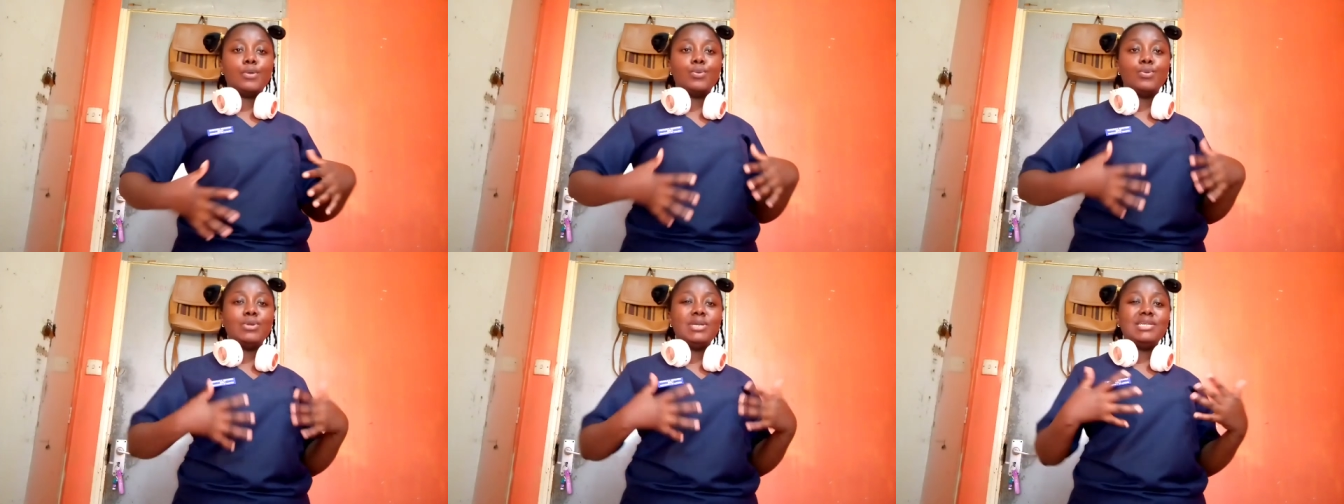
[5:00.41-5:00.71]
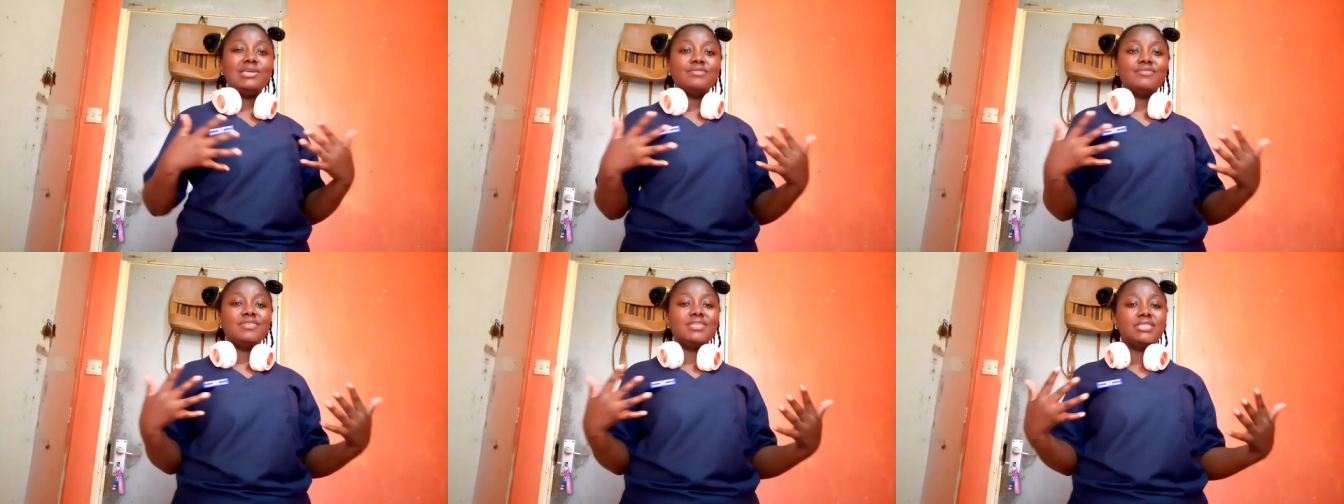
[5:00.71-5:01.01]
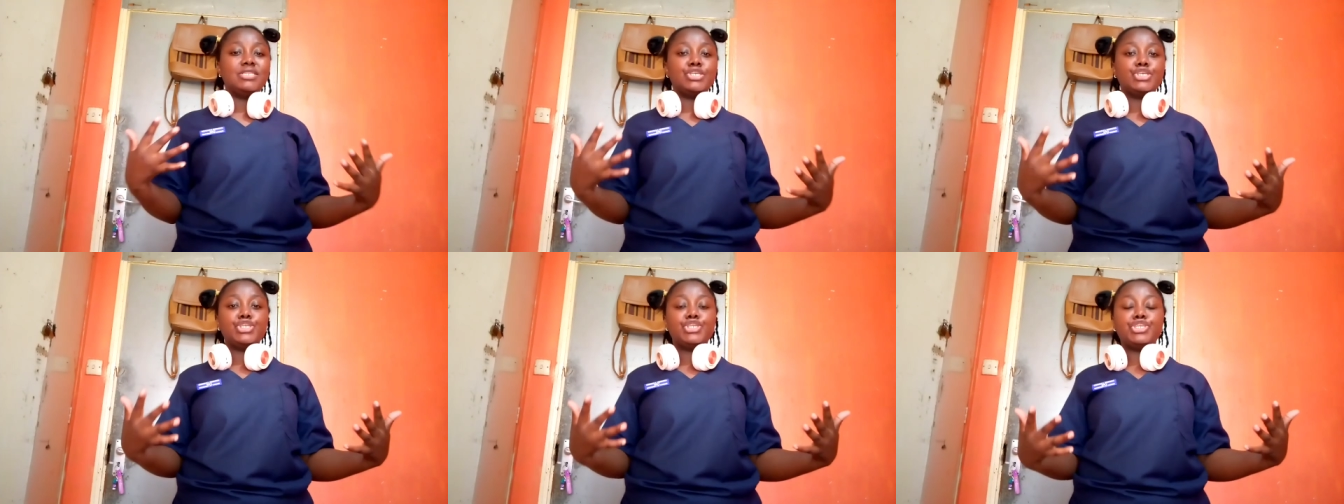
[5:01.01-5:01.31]
who lives
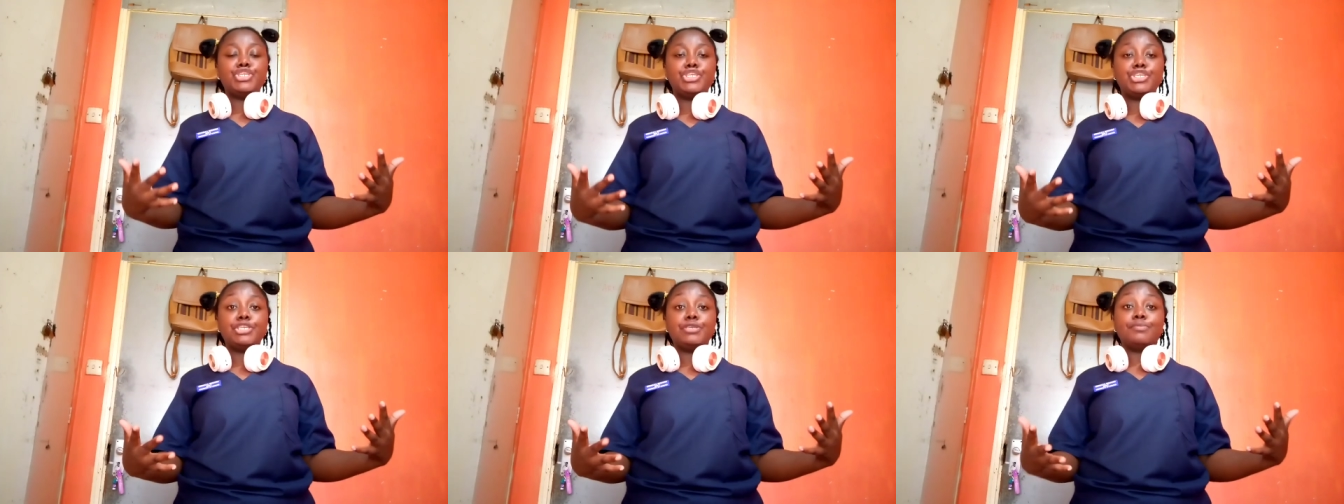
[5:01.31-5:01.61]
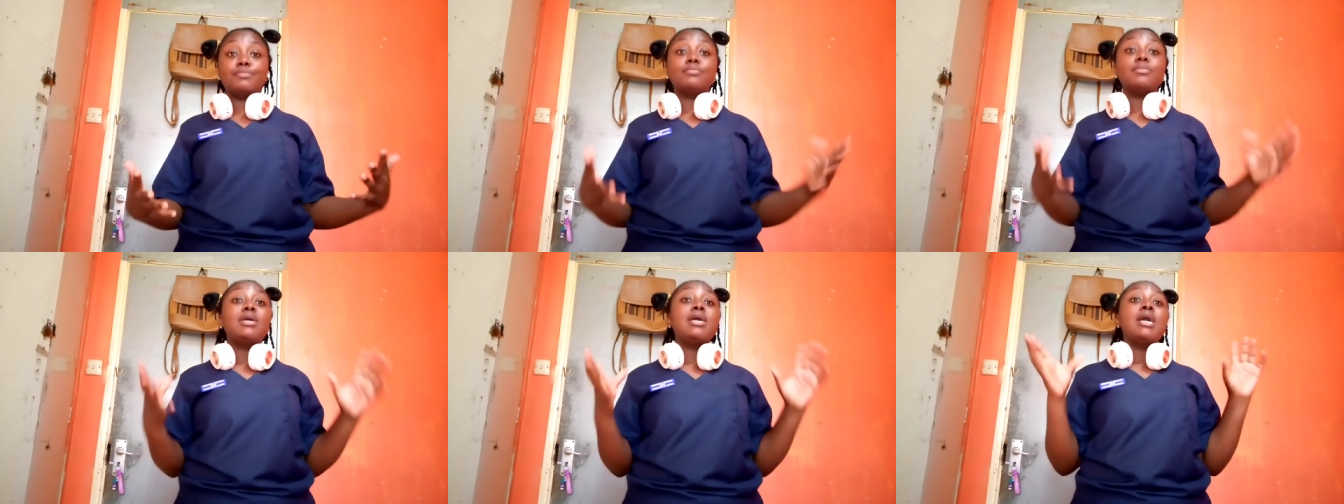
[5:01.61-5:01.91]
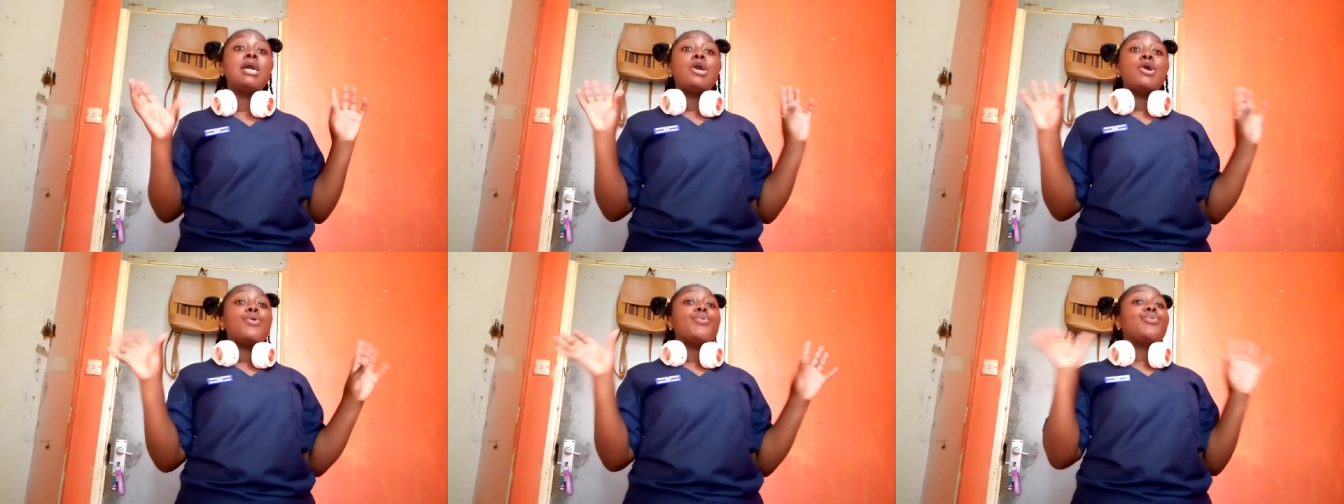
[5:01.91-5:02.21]
in the gym,
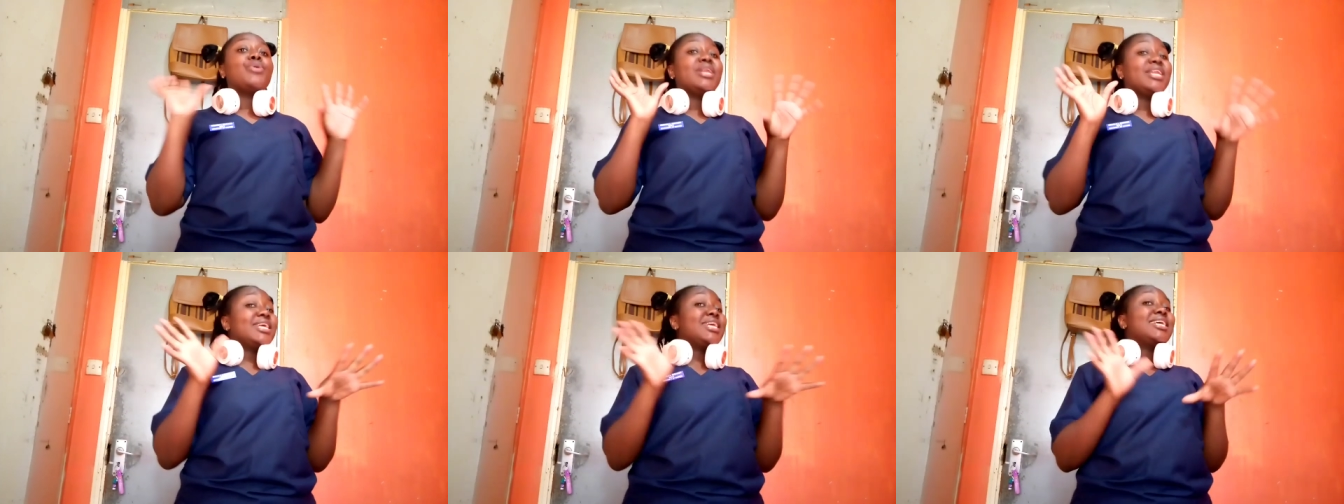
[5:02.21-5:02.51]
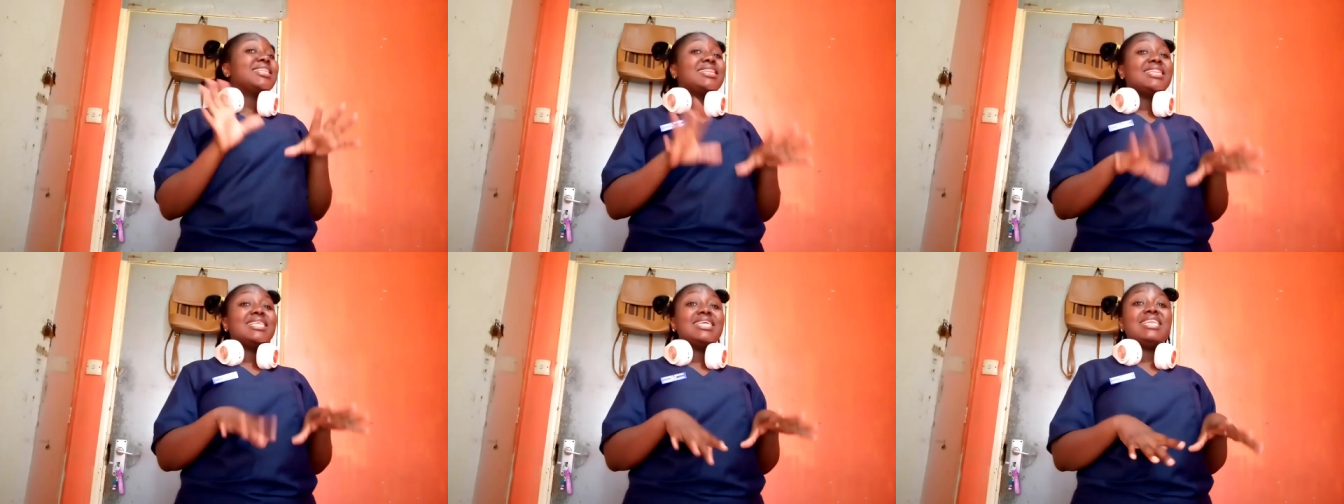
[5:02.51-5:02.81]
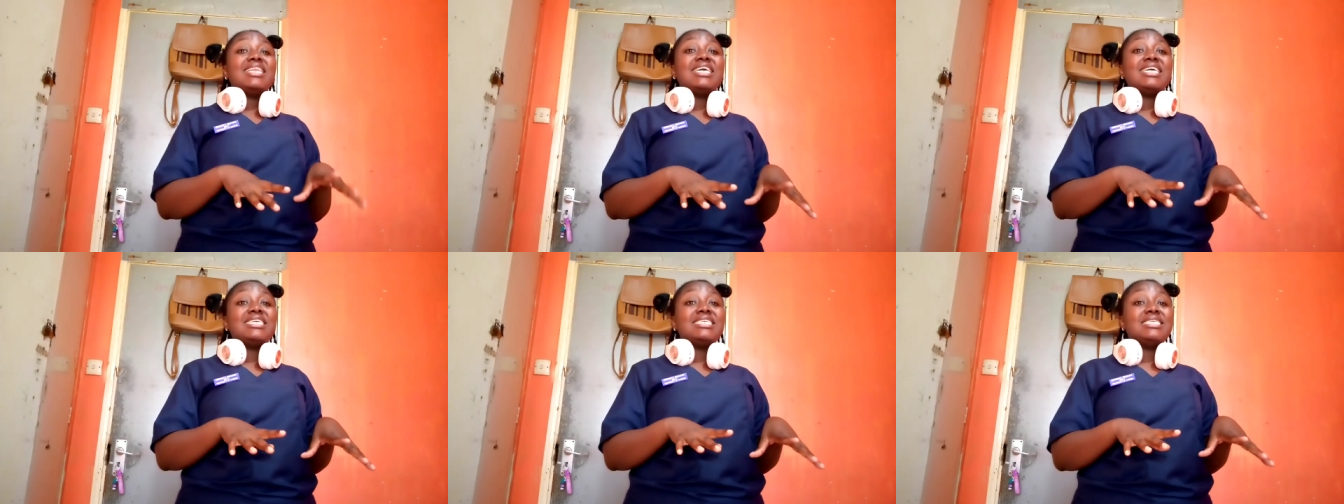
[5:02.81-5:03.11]
will get the
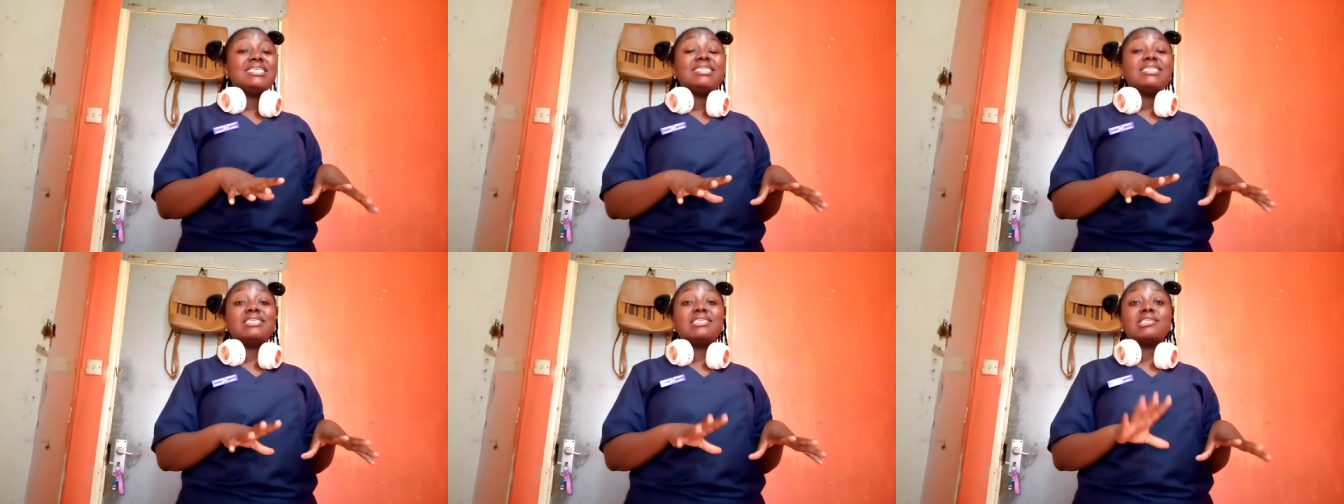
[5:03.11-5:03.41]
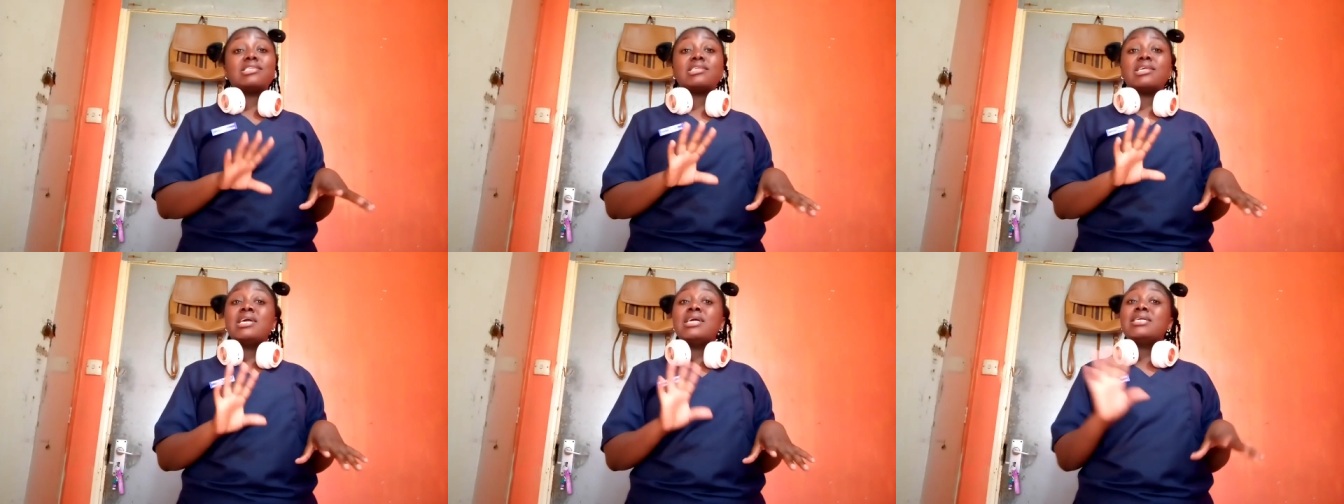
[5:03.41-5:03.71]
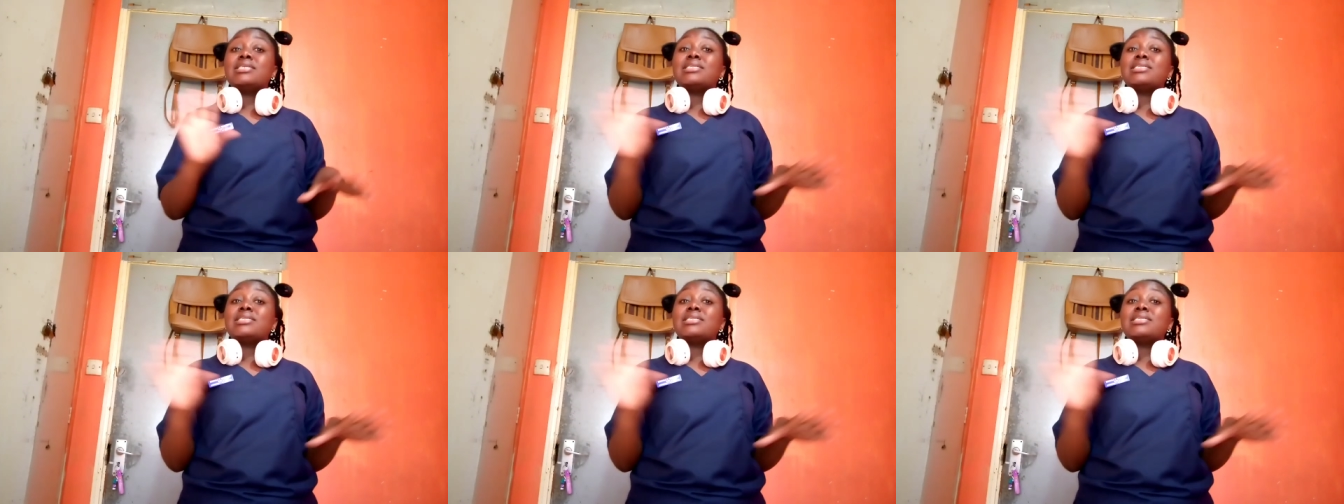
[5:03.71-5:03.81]
ladies.